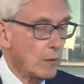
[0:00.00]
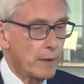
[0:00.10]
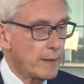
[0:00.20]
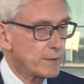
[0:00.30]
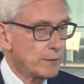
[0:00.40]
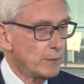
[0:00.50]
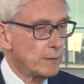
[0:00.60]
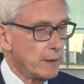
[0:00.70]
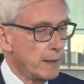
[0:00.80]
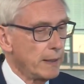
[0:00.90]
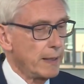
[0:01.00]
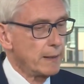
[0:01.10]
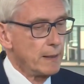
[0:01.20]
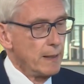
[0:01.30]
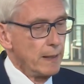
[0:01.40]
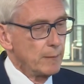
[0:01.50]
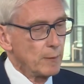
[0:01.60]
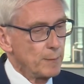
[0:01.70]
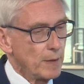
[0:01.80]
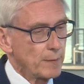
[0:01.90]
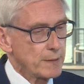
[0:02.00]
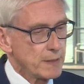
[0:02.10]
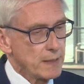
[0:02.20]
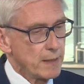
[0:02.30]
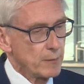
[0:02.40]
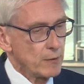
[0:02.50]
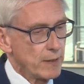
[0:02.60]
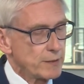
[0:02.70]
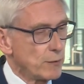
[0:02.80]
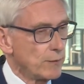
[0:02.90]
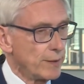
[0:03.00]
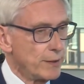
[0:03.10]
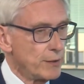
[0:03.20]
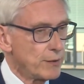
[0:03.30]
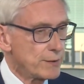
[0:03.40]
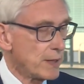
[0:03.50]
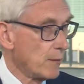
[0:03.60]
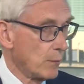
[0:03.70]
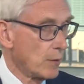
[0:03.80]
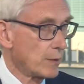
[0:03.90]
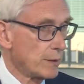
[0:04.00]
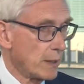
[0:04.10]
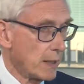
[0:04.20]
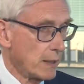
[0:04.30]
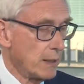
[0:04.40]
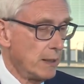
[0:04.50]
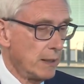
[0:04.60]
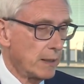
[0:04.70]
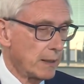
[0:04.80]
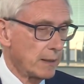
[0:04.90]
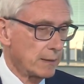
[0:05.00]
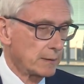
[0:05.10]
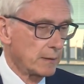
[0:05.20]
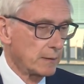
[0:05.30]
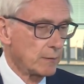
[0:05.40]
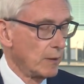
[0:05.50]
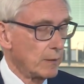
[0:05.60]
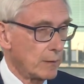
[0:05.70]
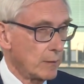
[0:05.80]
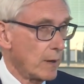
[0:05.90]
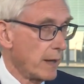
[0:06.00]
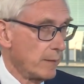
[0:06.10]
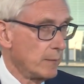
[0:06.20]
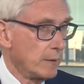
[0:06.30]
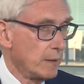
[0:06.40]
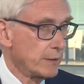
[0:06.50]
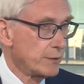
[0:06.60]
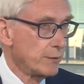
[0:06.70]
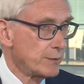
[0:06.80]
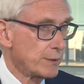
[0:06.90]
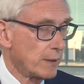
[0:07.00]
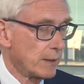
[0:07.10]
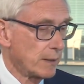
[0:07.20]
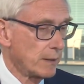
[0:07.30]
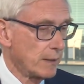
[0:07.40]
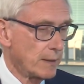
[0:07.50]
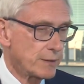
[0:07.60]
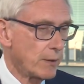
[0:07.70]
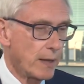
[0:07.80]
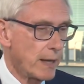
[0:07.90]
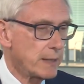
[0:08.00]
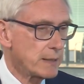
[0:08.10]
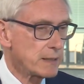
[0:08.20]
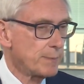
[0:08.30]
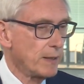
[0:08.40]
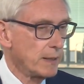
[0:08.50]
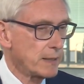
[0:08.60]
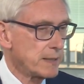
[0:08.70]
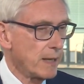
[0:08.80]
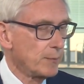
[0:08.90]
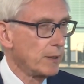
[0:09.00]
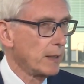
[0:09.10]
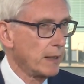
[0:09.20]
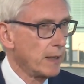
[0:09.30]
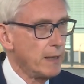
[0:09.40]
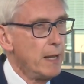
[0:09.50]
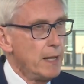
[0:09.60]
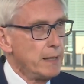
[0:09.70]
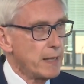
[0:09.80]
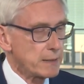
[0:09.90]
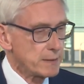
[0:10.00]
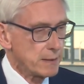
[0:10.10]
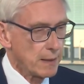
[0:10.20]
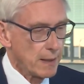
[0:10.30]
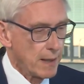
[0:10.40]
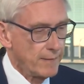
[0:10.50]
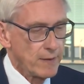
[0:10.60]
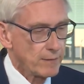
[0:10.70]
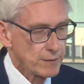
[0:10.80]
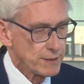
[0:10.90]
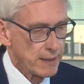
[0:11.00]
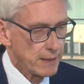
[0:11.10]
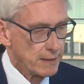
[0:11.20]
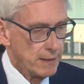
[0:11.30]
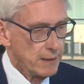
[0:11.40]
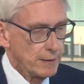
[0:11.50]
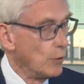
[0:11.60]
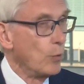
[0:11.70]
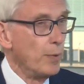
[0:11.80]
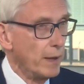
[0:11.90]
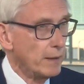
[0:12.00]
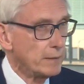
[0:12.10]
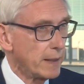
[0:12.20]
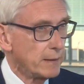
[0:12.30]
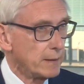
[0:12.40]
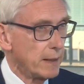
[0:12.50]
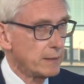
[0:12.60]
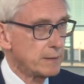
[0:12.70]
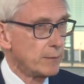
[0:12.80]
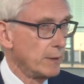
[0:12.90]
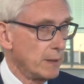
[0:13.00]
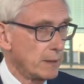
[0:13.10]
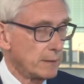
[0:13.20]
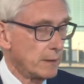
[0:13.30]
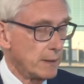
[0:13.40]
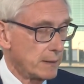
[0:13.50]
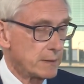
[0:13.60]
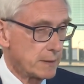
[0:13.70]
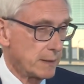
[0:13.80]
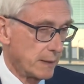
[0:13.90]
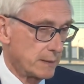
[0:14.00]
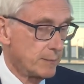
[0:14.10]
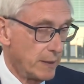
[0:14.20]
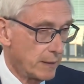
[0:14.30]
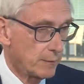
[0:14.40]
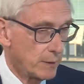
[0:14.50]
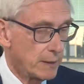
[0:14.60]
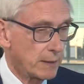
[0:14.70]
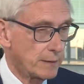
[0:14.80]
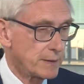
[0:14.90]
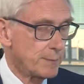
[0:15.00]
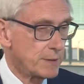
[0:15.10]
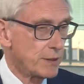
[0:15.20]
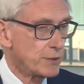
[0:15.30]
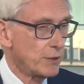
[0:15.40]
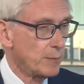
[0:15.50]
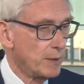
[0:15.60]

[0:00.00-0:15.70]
You know, absolutely. And Republicans and Democrats over the years have worked on crime issues, and so I anticipate that's happening again. Yes, I've never said no bail. That's to me a ridiculous position